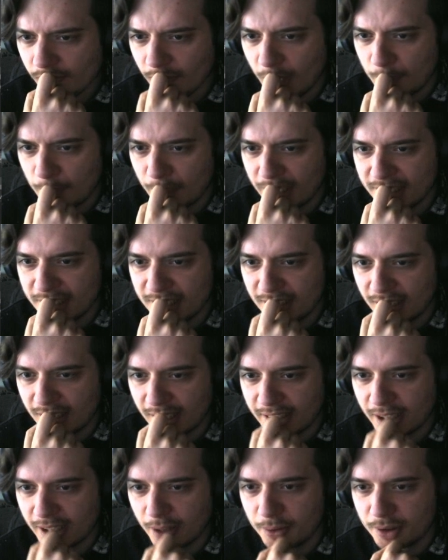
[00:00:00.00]
But I didn't
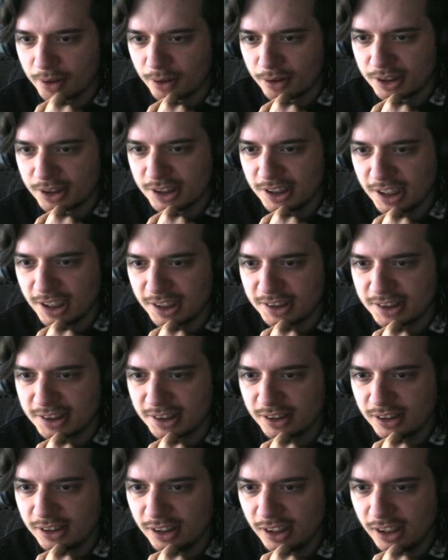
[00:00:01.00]
like how it looked in the end.
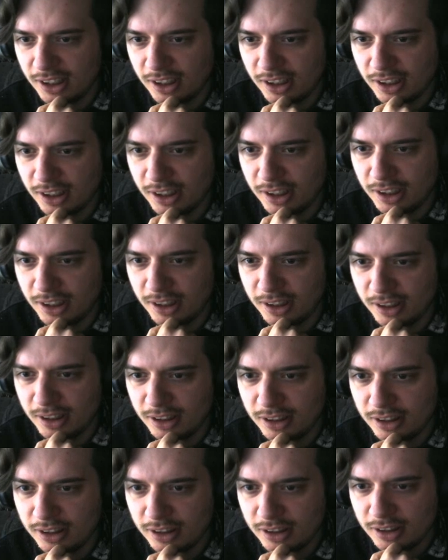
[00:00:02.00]

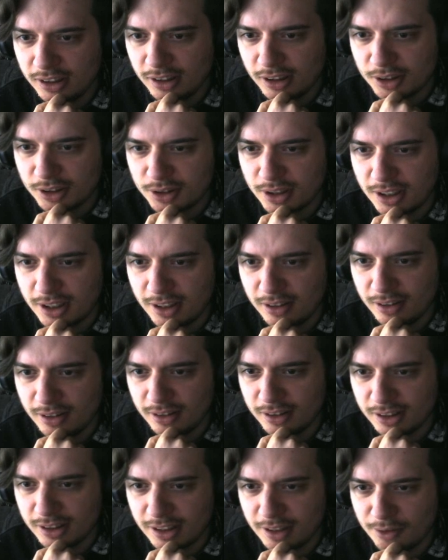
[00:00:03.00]
So
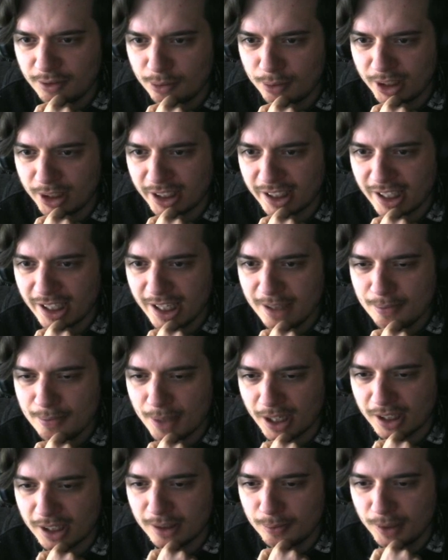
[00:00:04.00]
I gave him like an
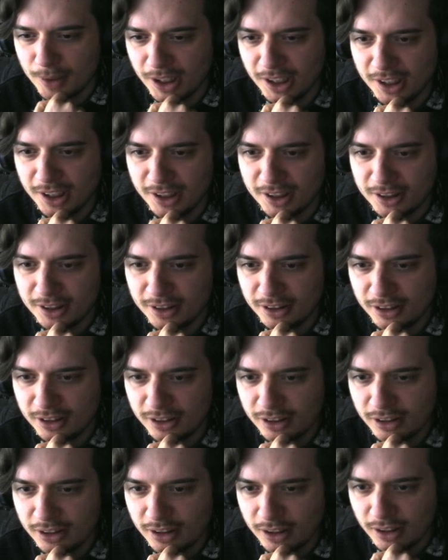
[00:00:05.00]
8-pack in the beginning.
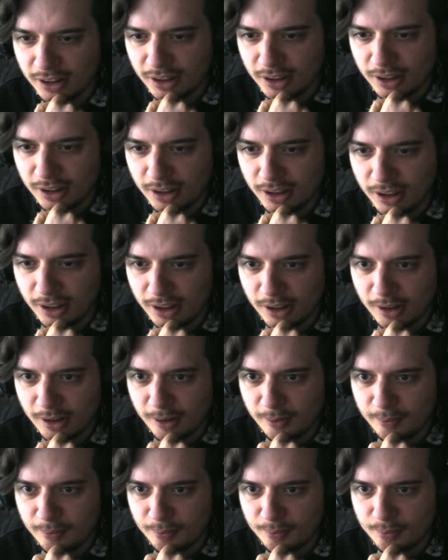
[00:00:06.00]

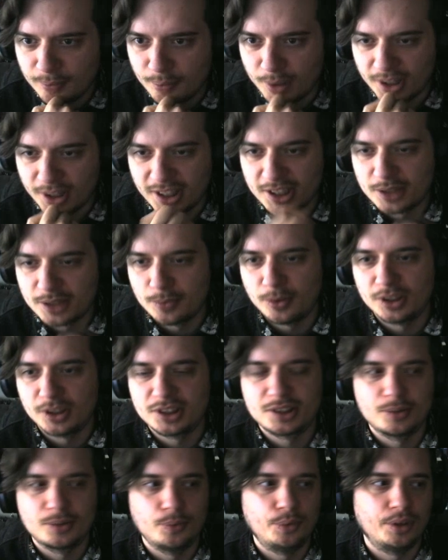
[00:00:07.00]
And but this
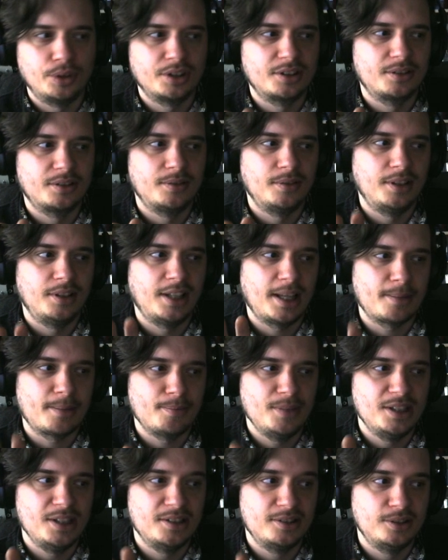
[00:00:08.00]
was what led
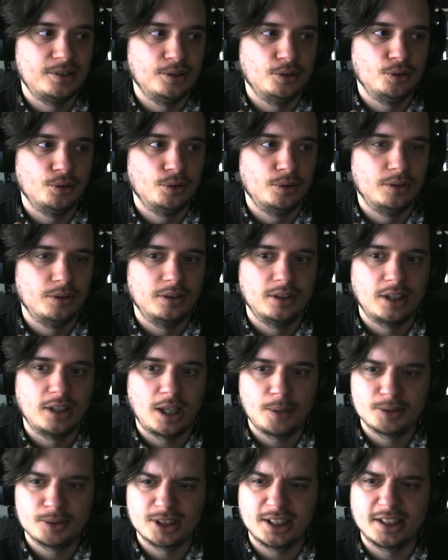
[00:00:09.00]
me to... I
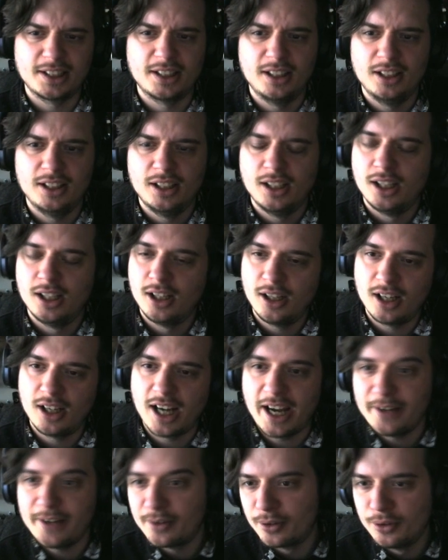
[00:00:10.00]
was like,
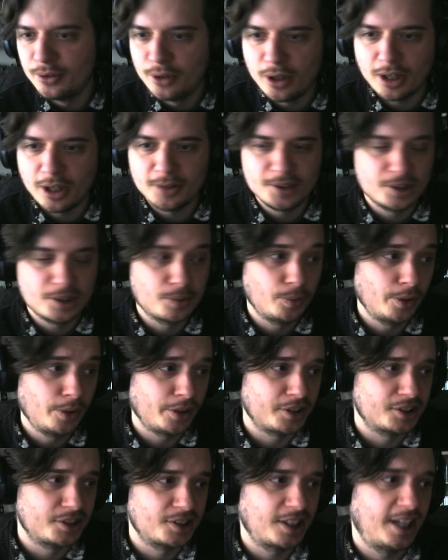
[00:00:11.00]
I don't know how this
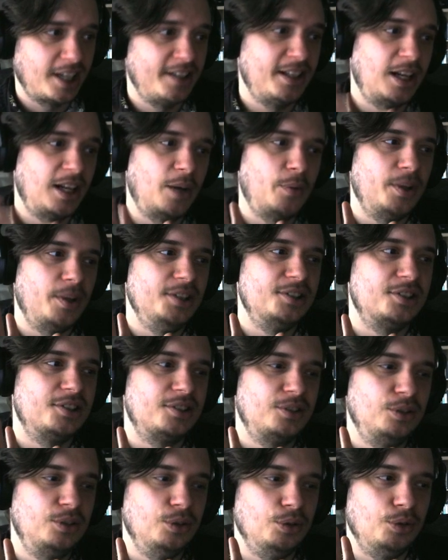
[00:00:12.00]
works. And then I went
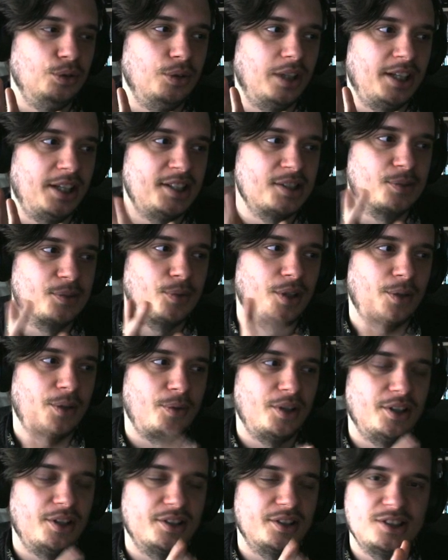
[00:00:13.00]
to... And this is what I
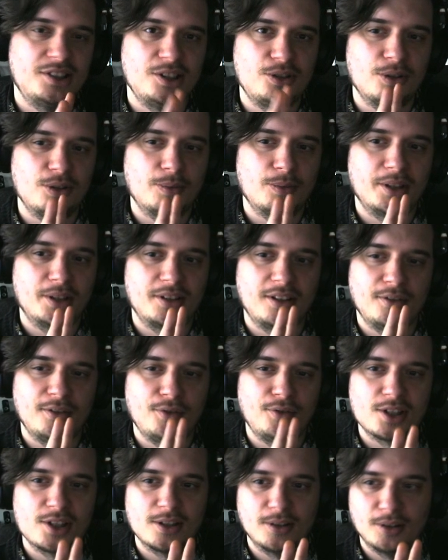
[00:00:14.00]
want to teach you about
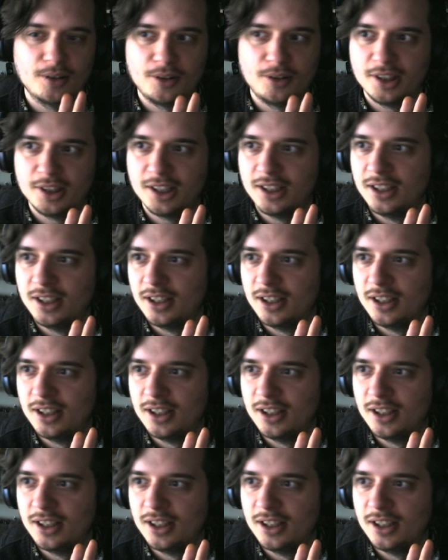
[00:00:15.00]
efficient learning.